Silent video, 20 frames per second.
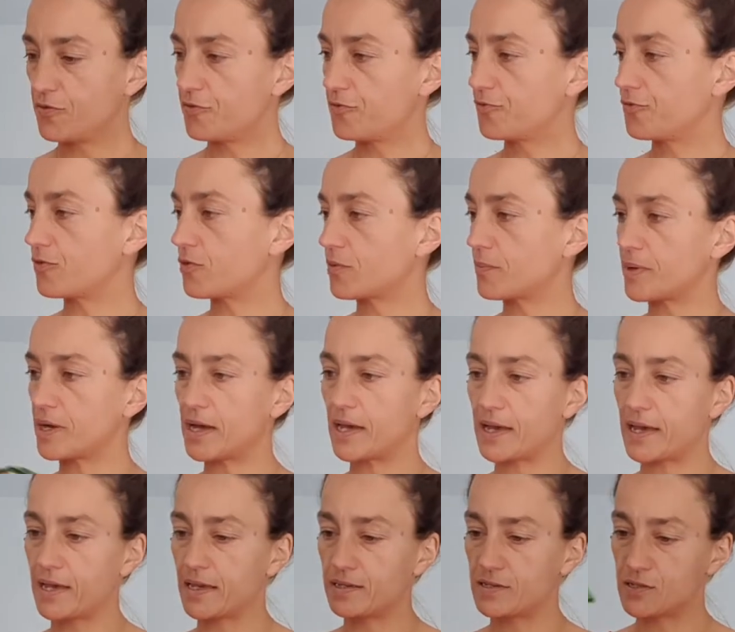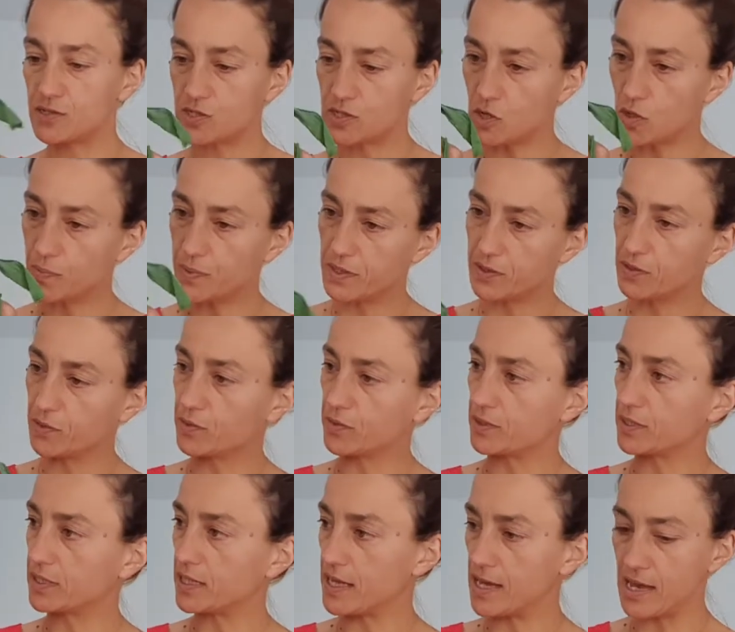for my soba
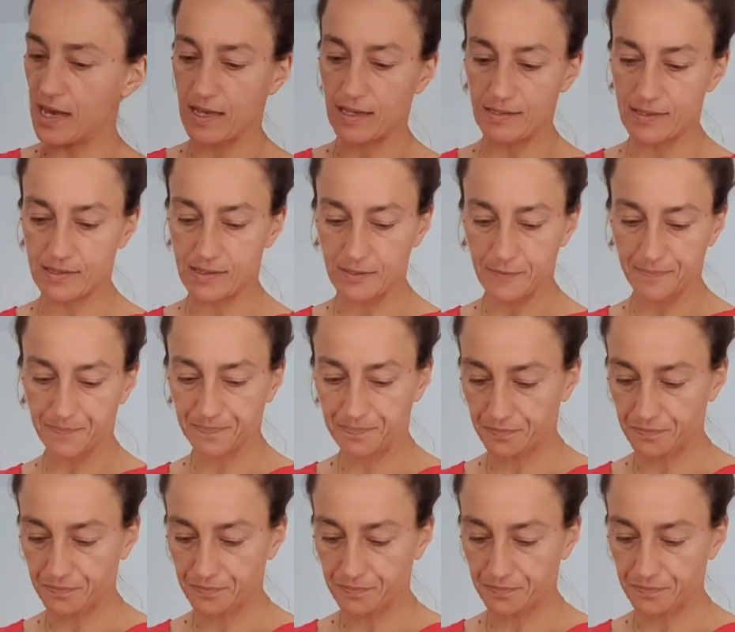noodle class